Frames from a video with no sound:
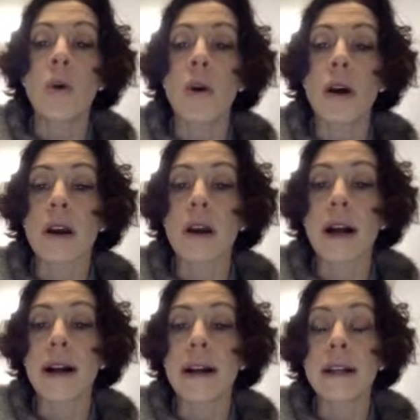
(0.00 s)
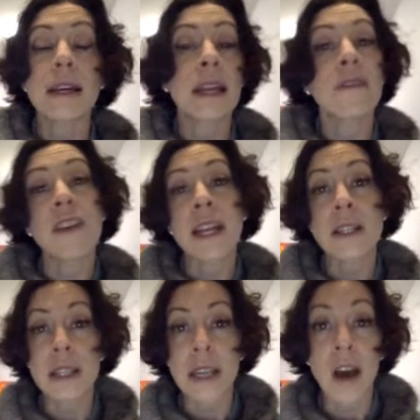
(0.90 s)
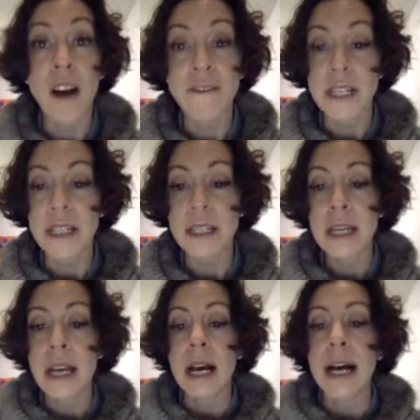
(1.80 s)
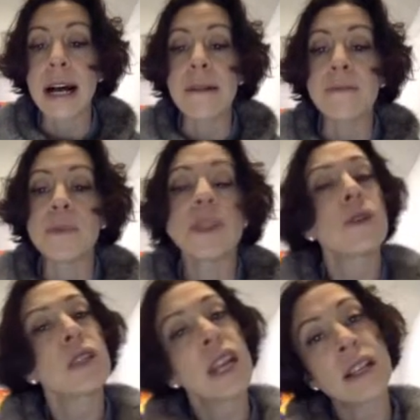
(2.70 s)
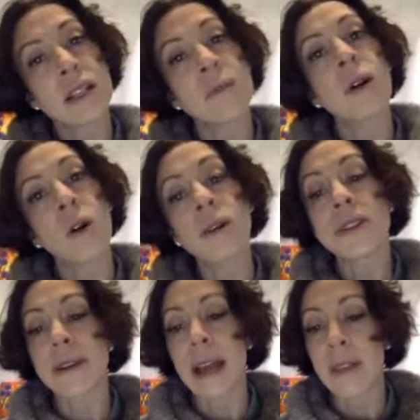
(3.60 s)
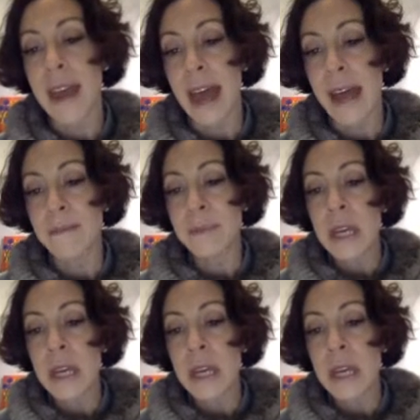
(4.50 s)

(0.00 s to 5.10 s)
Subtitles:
or an event in the office. So setting some goals around that.